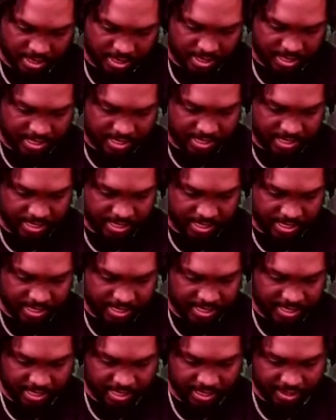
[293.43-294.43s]

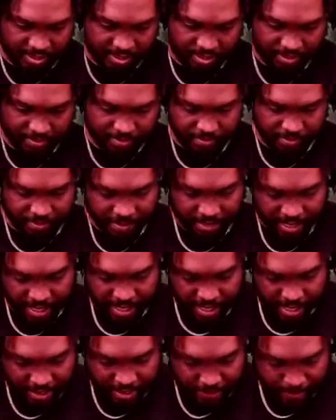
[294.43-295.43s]
anything else?
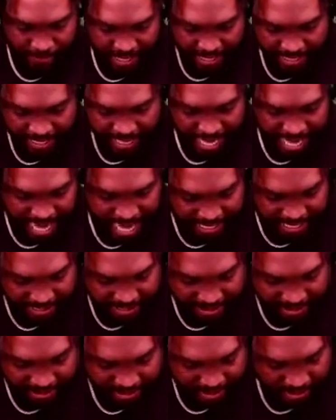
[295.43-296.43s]

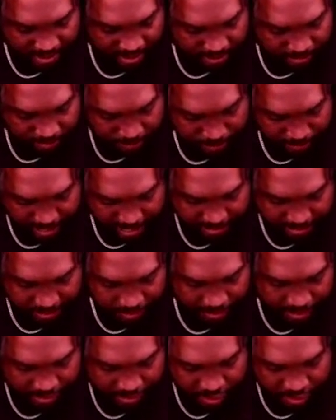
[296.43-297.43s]
Manhattan made
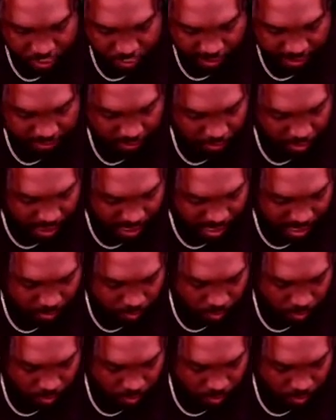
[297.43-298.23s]
with straight rye